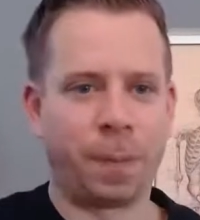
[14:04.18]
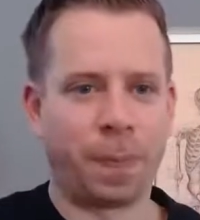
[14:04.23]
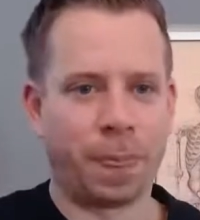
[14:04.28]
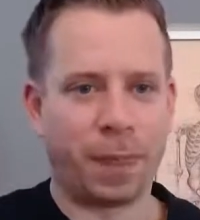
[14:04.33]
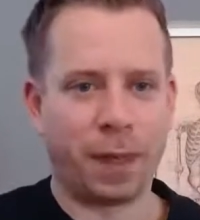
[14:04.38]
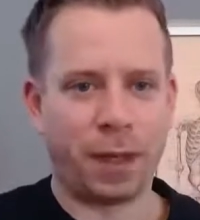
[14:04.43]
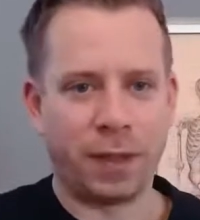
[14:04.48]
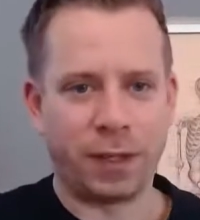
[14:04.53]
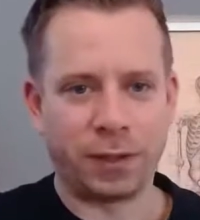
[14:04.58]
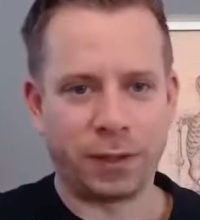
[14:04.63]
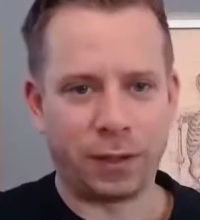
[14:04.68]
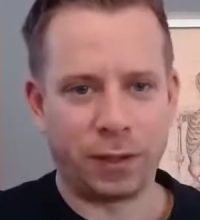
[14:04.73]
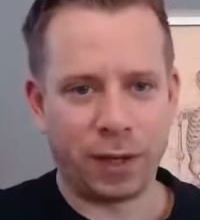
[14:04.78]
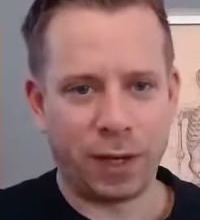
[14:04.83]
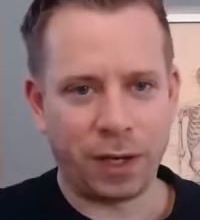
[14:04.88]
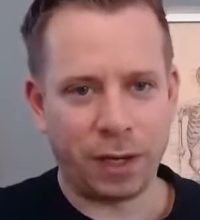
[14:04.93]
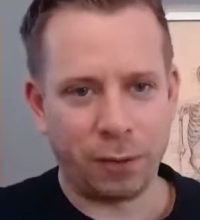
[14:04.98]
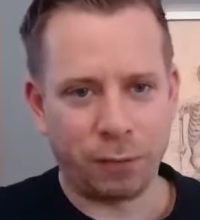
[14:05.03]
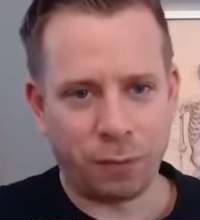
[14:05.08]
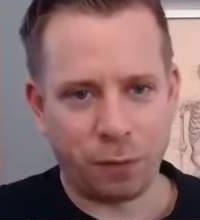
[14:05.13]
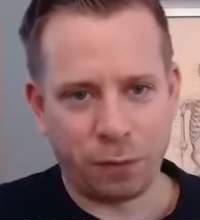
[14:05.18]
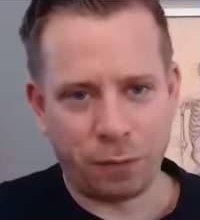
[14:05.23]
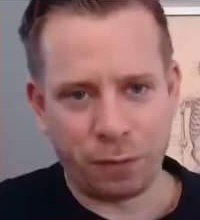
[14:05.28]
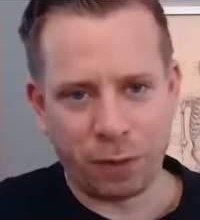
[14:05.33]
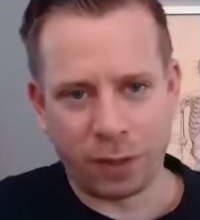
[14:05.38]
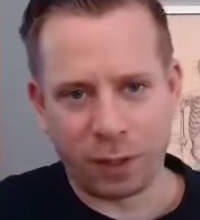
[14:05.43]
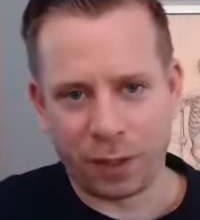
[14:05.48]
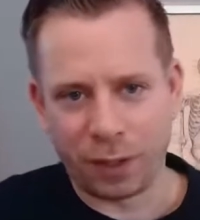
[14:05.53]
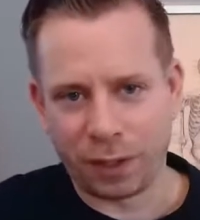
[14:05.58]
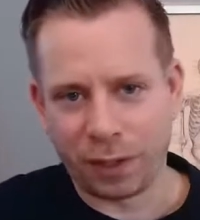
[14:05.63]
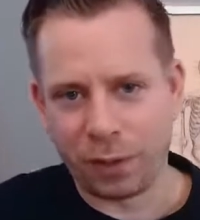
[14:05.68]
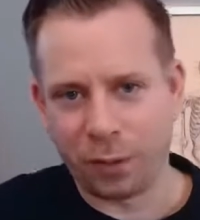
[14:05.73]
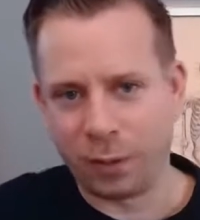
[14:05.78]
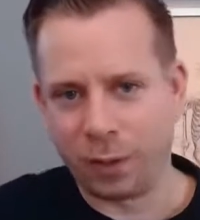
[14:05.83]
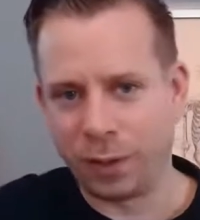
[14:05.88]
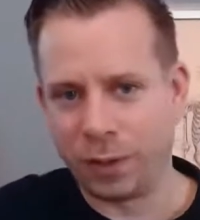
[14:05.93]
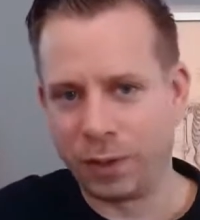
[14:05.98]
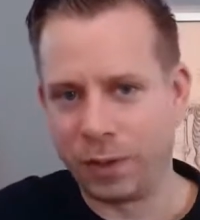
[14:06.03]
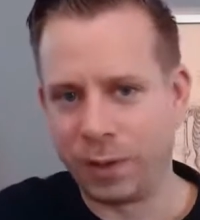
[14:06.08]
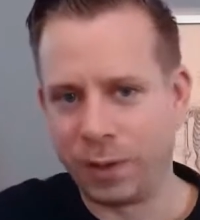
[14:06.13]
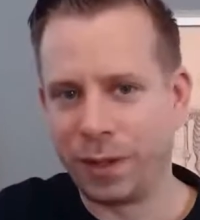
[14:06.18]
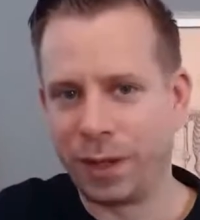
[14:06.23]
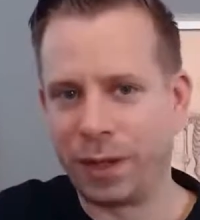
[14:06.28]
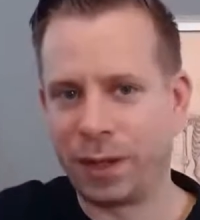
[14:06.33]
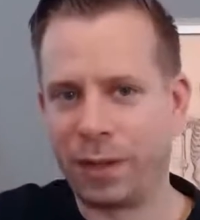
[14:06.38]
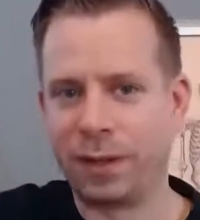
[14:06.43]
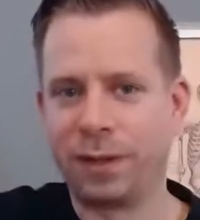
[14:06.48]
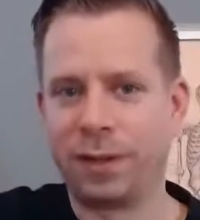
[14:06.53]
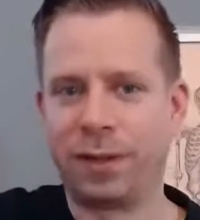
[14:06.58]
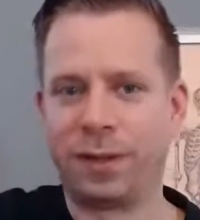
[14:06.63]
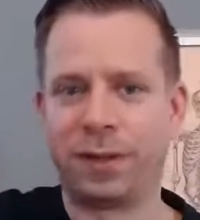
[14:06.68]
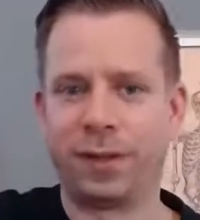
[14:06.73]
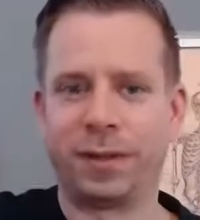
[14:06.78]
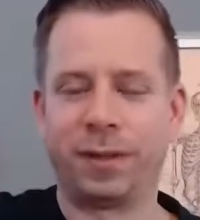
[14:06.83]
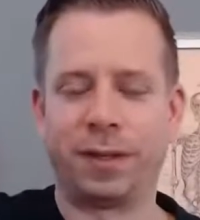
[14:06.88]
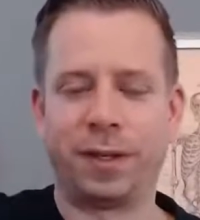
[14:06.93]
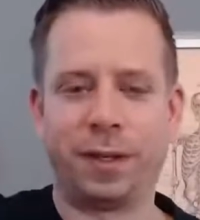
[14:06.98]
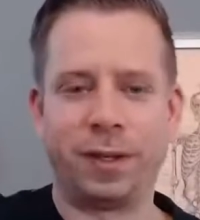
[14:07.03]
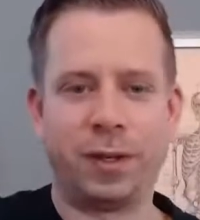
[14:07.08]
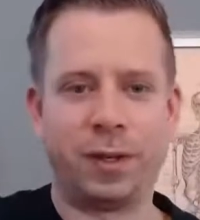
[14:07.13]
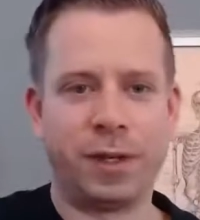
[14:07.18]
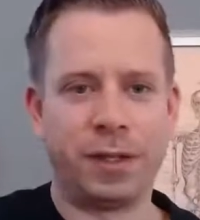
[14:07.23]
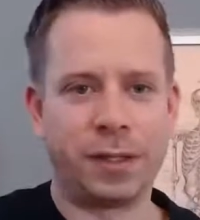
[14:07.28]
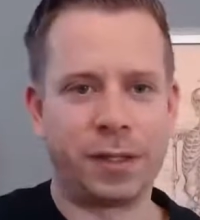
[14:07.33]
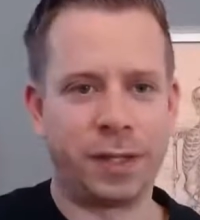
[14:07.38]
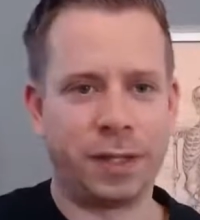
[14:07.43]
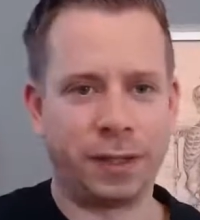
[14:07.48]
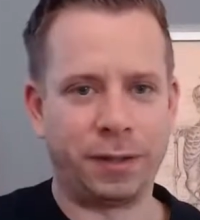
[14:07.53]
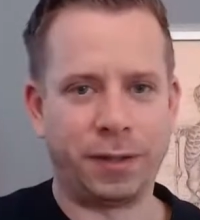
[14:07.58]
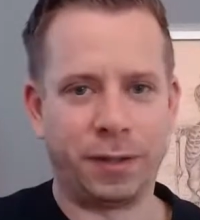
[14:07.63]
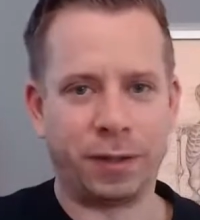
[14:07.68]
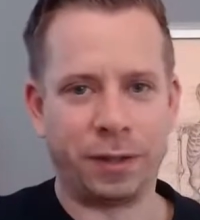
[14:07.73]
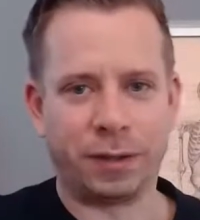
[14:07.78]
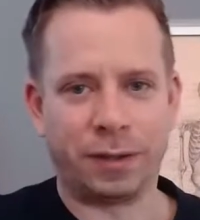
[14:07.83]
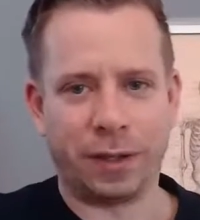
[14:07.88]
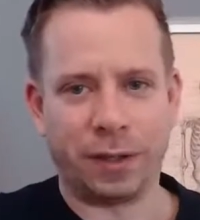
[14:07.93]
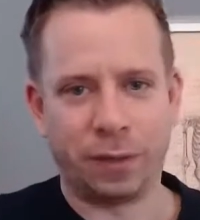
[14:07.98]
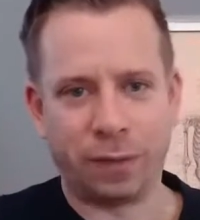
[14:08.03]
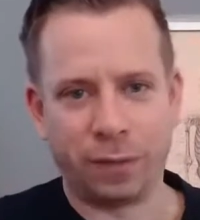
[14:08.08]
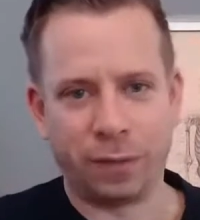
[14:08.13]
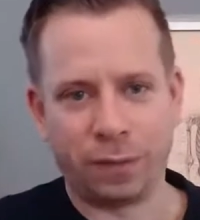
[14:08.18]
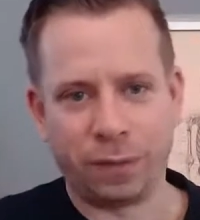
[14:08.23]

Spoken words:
And that's okay. If you feel like you want to do that, then you're listening to yourself.